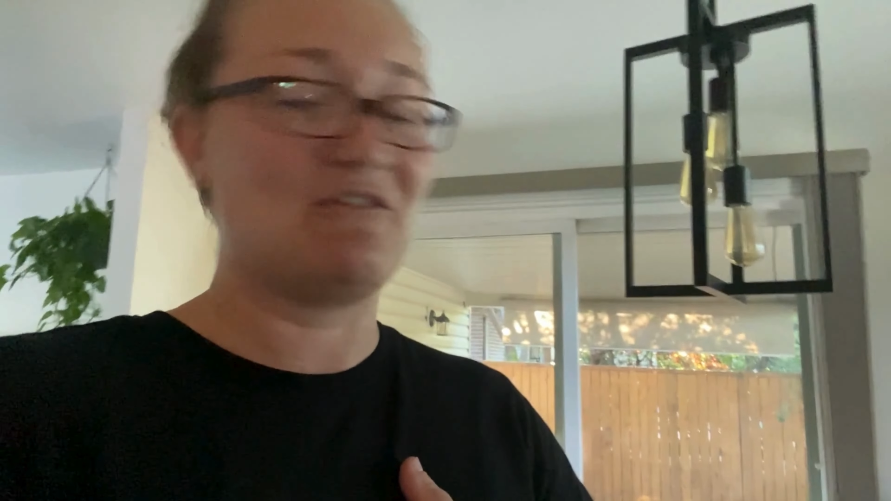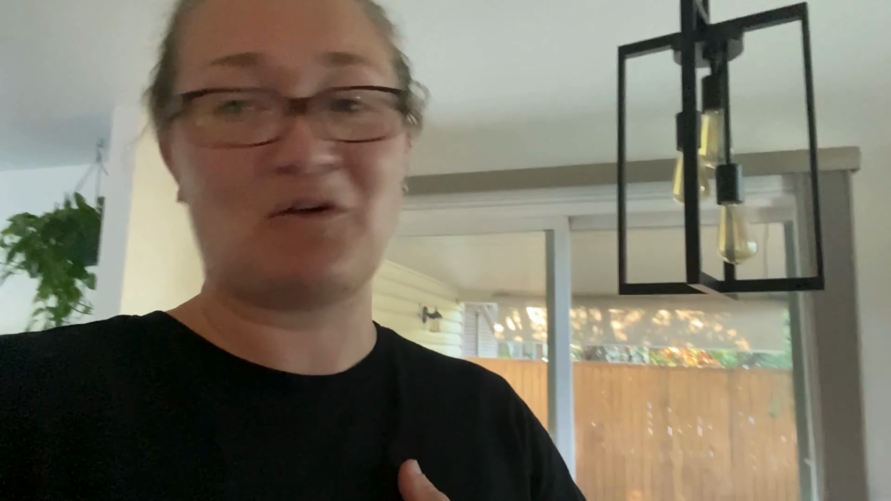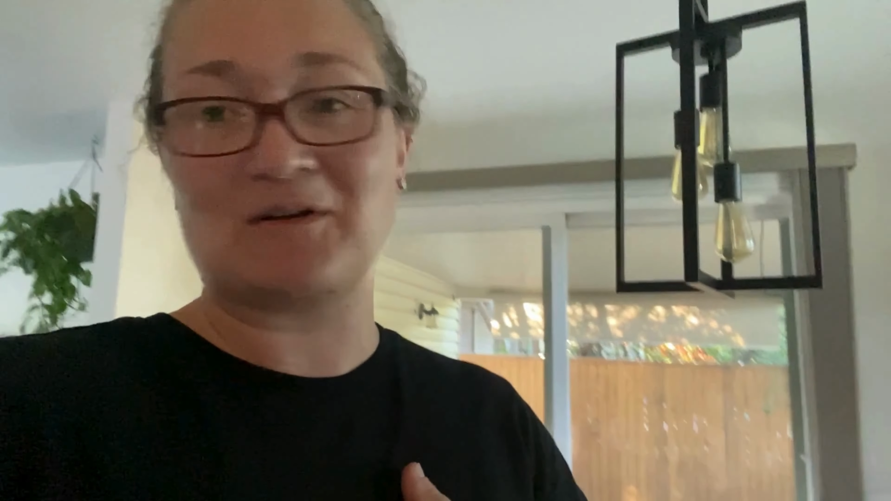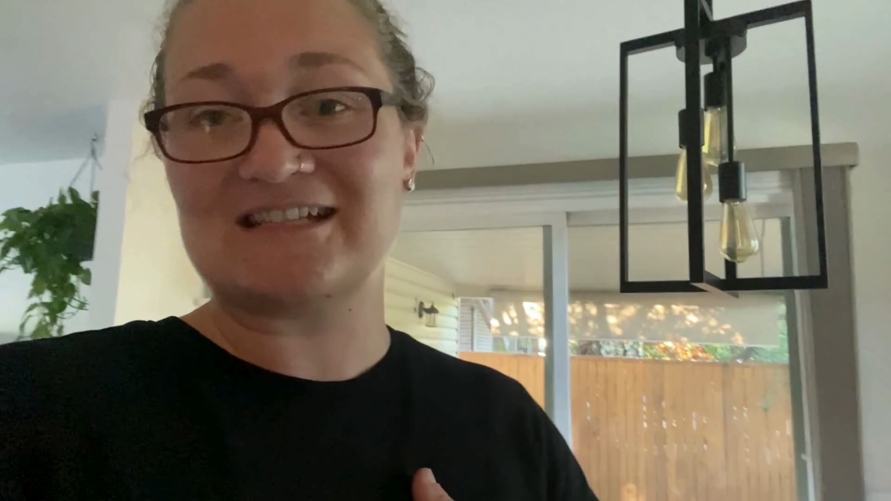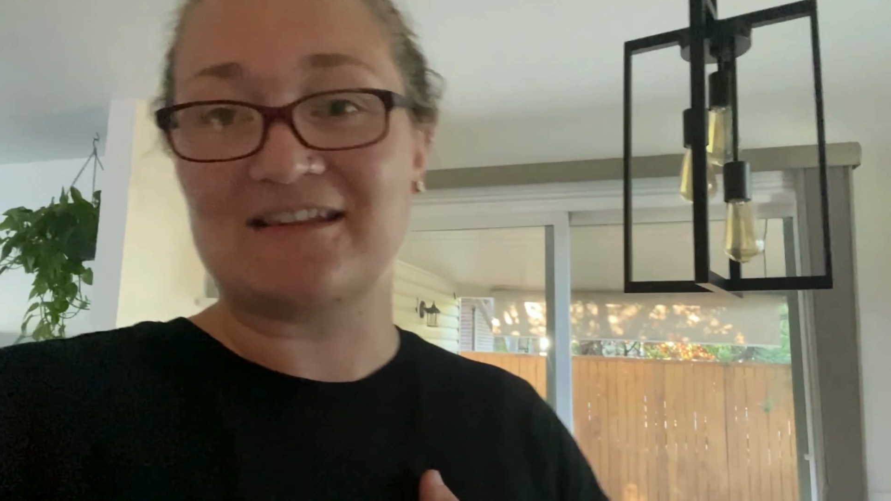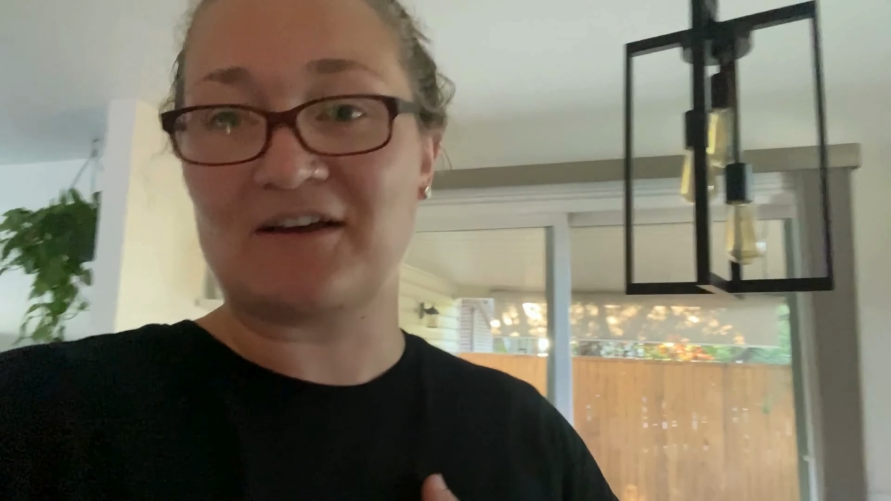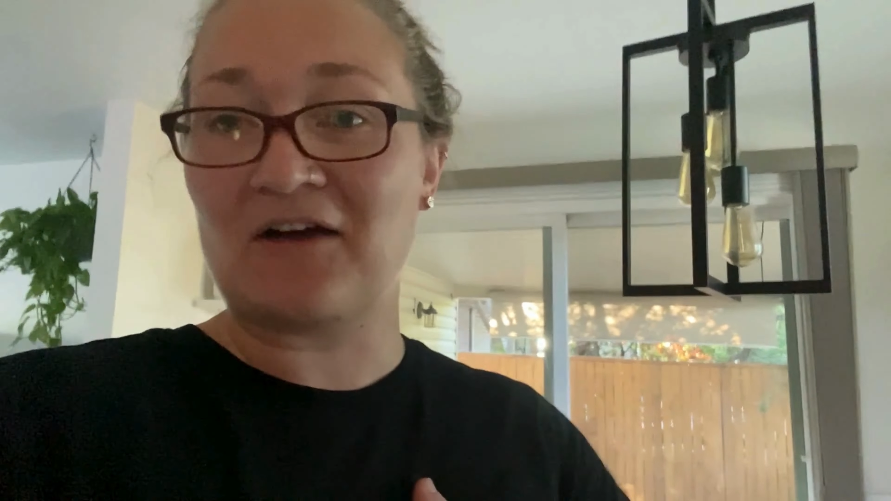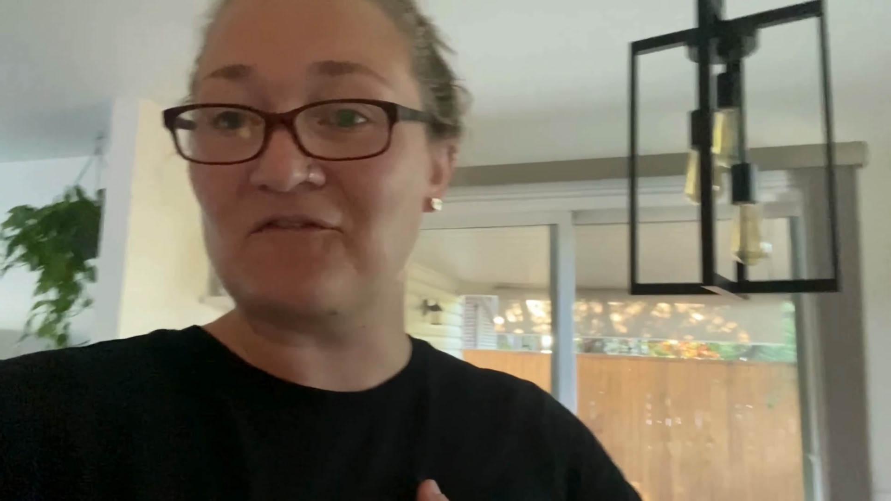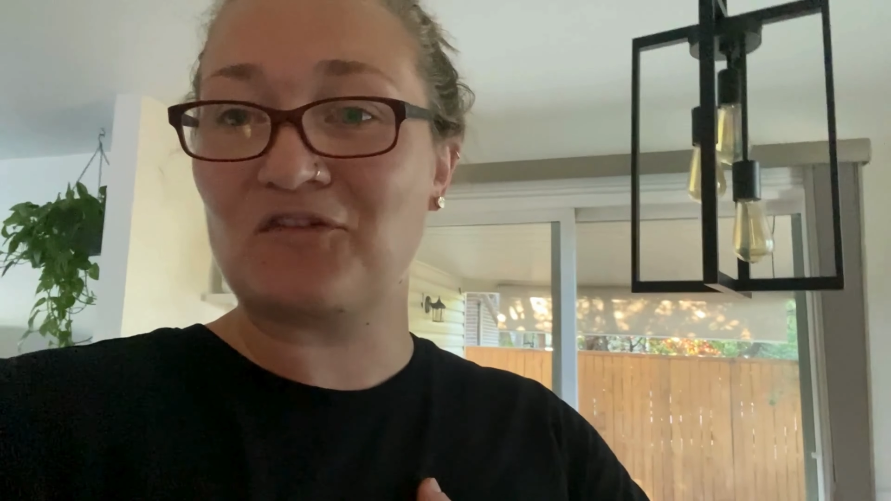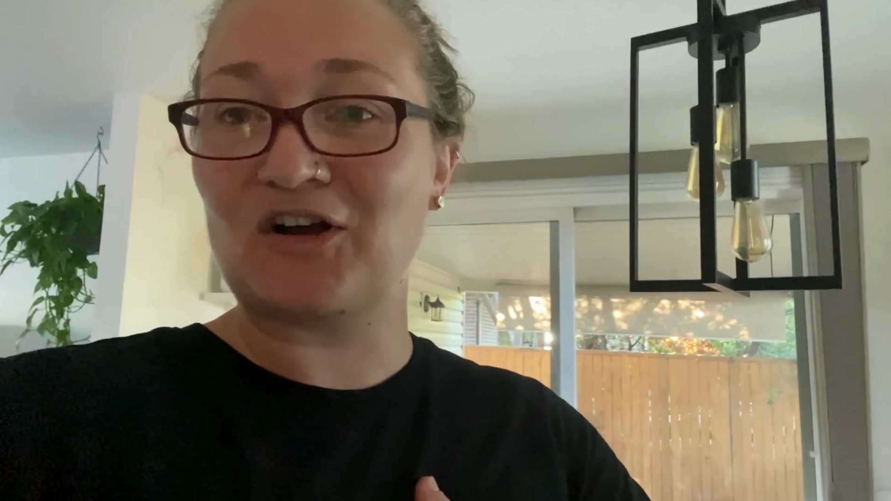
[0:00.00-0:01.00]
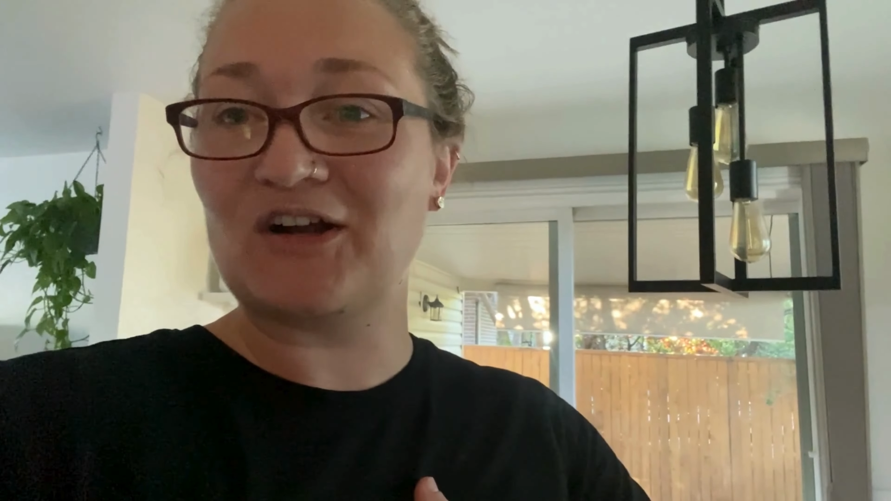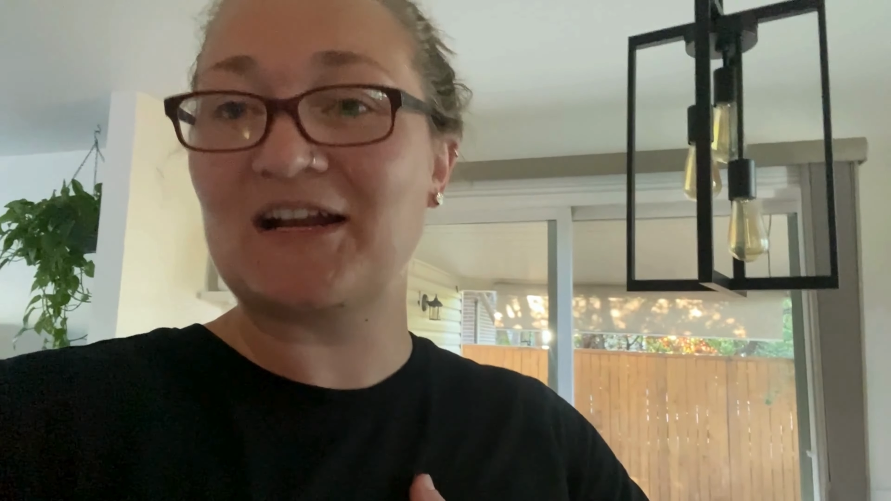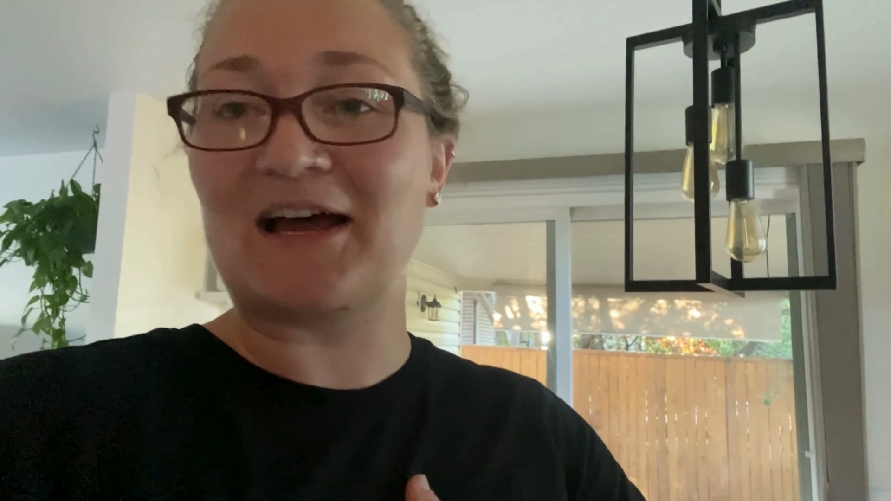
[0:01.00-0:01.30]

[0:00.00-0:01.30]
forward to the comfort